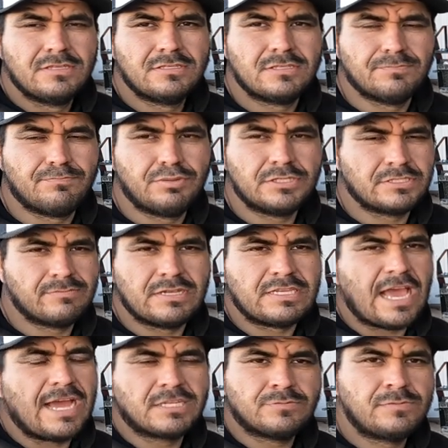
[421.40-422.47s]
to put some
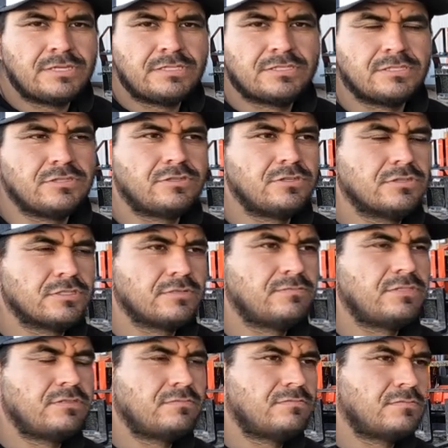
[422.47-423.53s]
attachments and drill
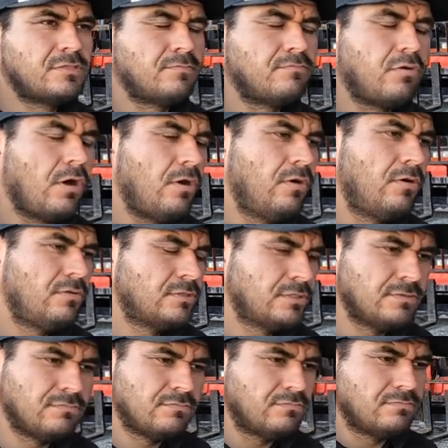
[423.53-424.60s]
some some posts,
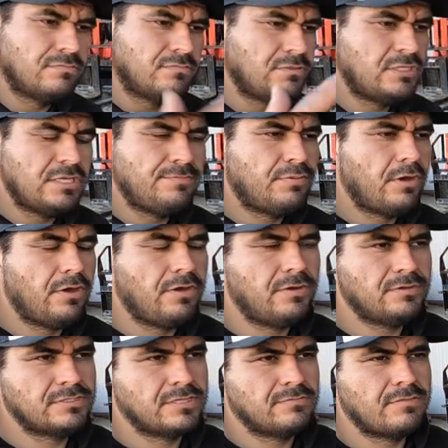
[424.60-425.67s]
and T
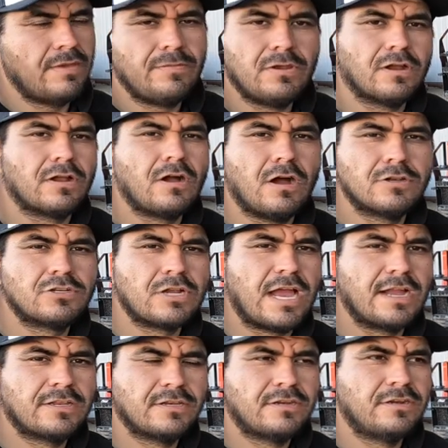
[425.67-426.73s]
posts, and maybe you're a
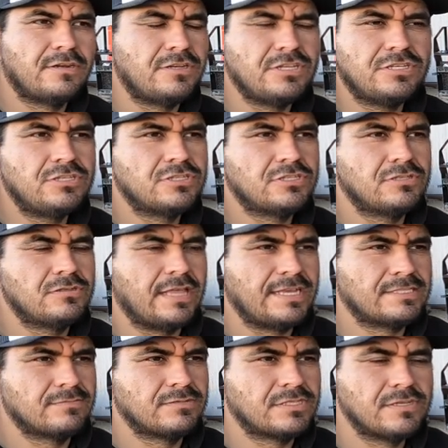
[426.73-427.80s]
contractor and you just do like
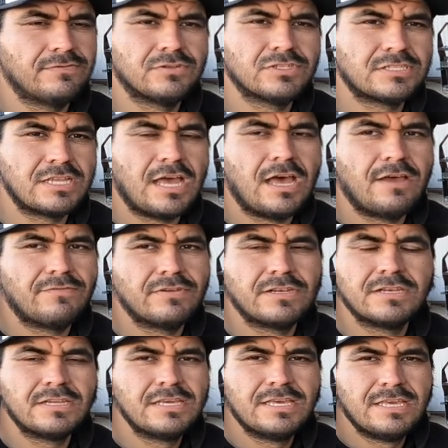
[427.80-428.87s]
some civil stuff,
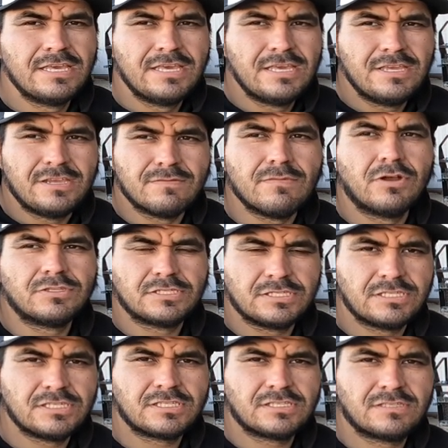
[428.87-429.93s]
and you're mostly
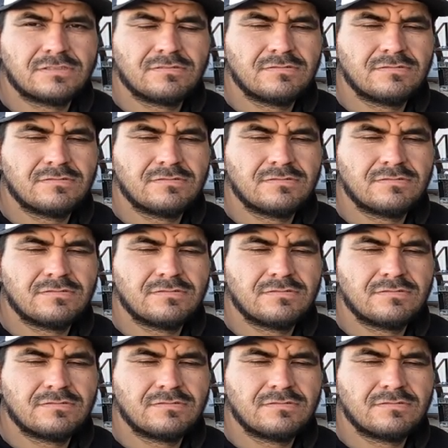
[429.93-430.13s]
just